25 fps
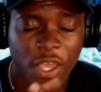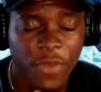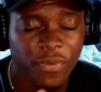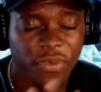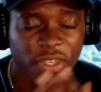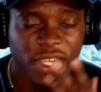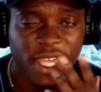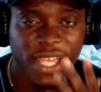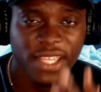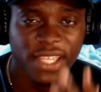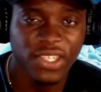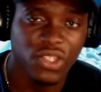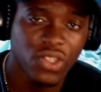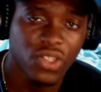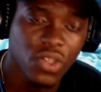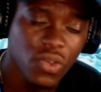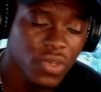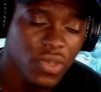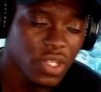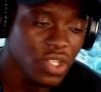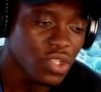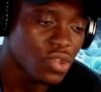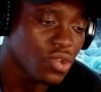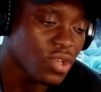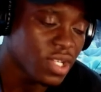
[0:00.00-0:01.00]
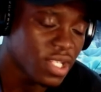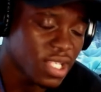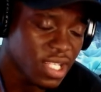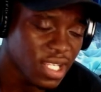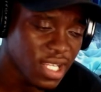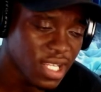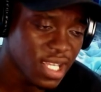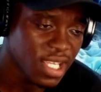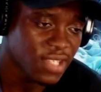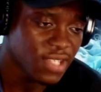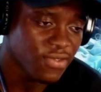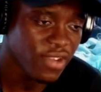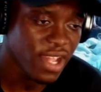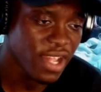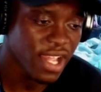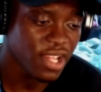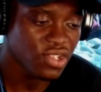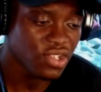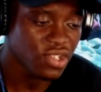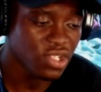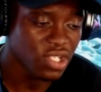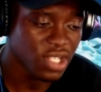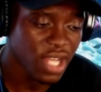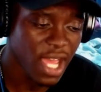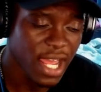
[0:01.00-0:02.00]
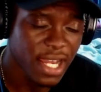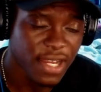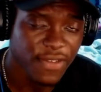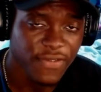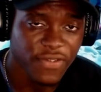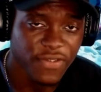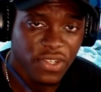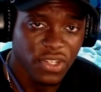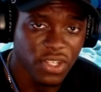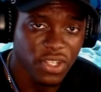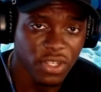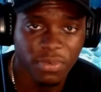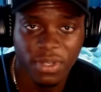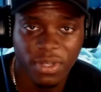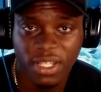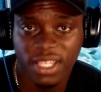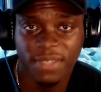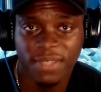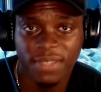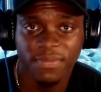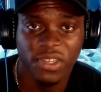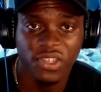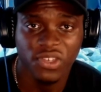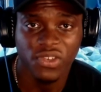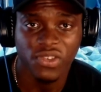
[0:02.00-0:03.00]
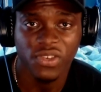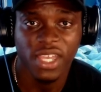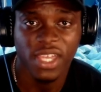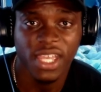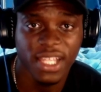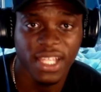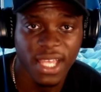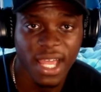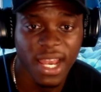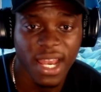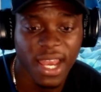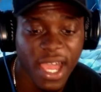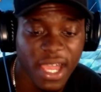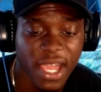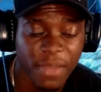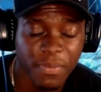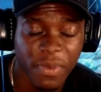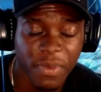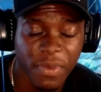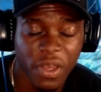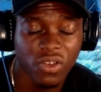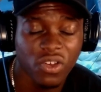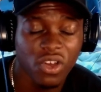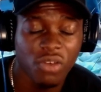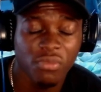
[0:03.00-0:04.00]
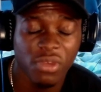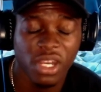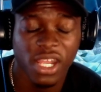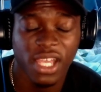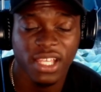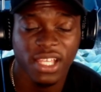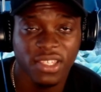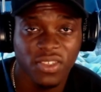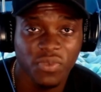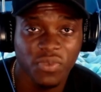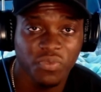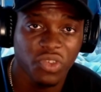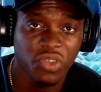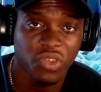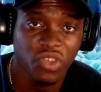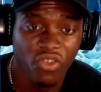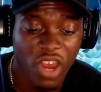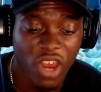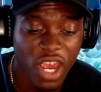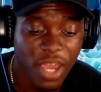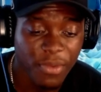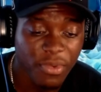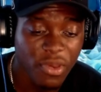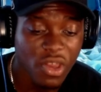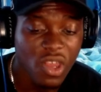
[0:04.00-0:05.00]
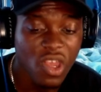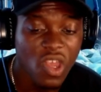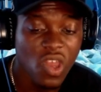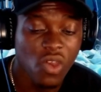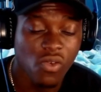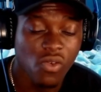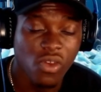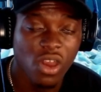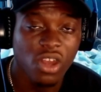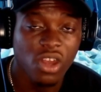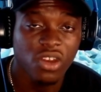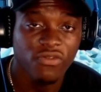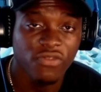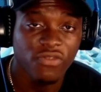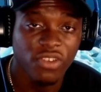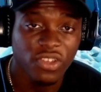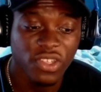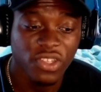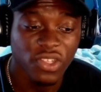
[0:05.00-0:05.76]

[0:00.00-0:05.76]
guys do enjoy today's reaction, and if you do, please make sure you hit that like button, comment and subscribe. We're on the road to